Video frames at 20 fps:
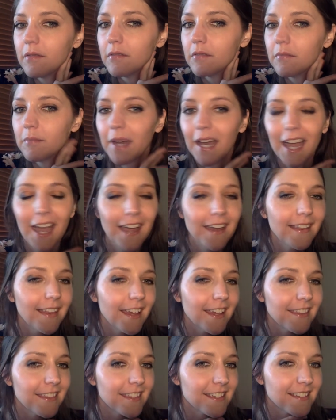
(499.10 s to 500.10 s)
but I
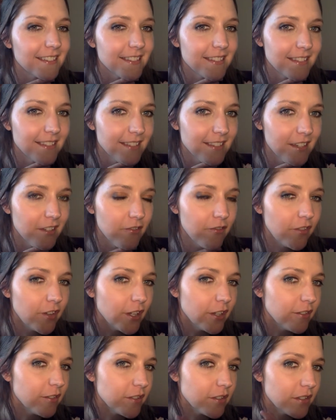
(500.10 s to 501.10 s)
like this. It
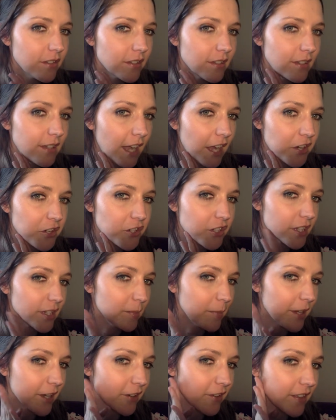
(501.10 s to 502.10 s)
feels actually
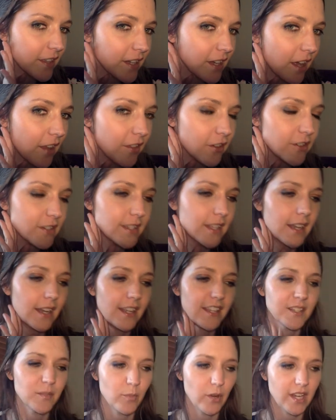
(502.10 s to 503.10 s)
better than other setting
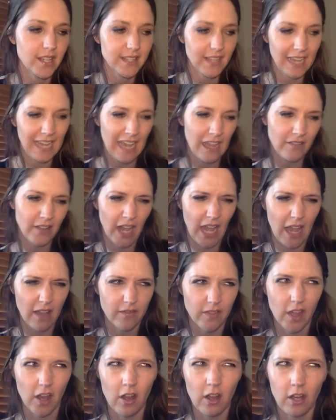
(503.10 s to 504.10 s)
sprays I have. I have
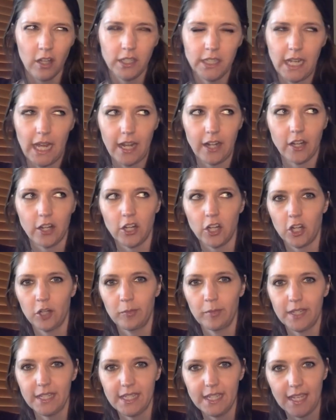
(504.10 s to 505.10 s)
the All Nighter
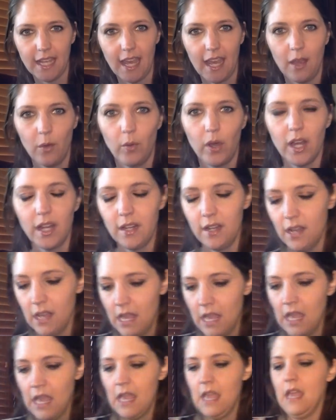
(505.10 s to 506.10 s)
Urban Decay one,
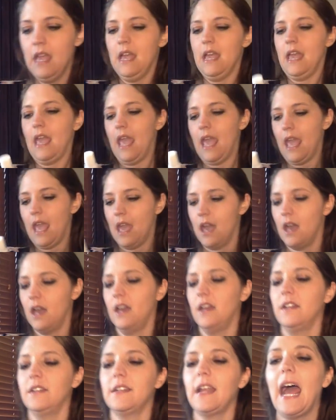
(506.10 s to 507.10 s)

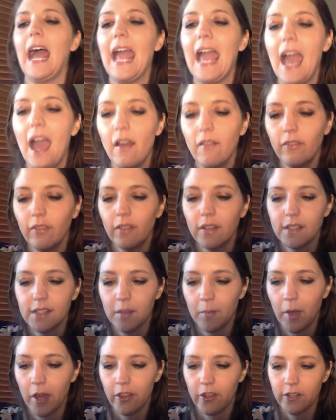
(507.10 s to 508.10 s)
and I have
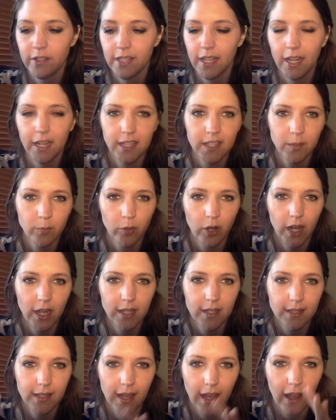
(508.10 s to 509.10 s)
some other setting
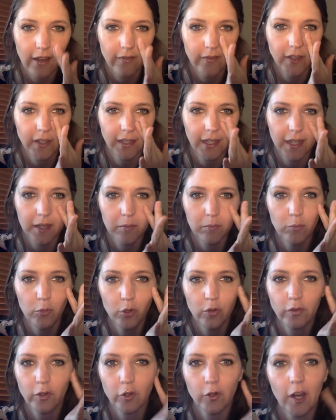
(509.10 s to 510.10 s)
sprays that I feel like
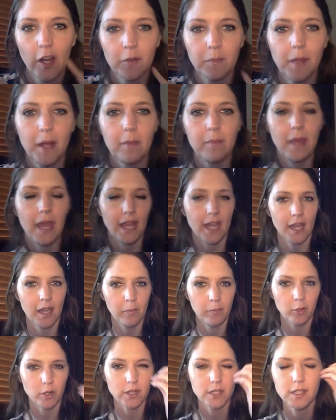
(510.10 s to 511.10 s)
move around my makeup
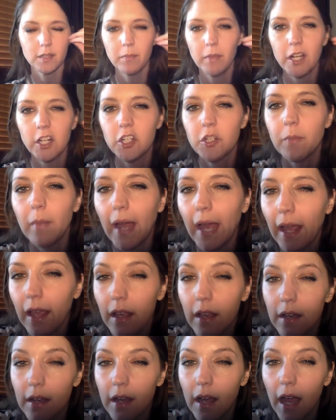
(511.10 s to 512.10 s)
or smudge my
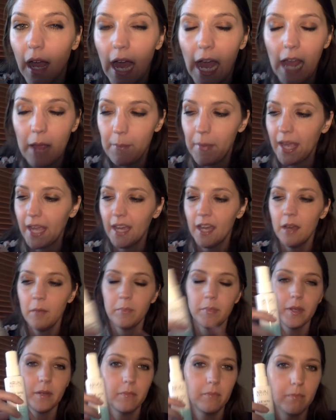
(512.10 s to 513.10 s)
eye makeup,
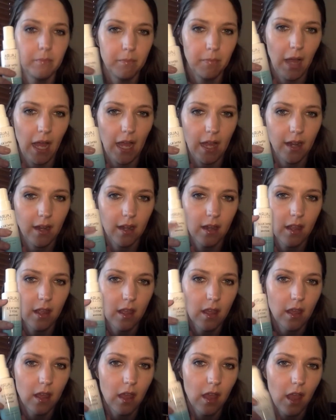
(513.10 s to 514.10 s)
but
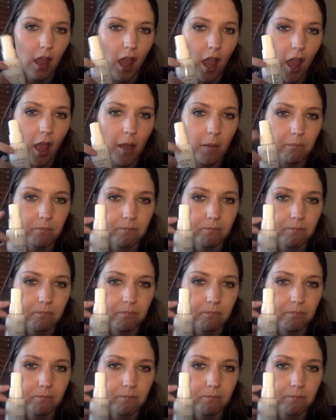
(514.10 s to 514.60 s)
I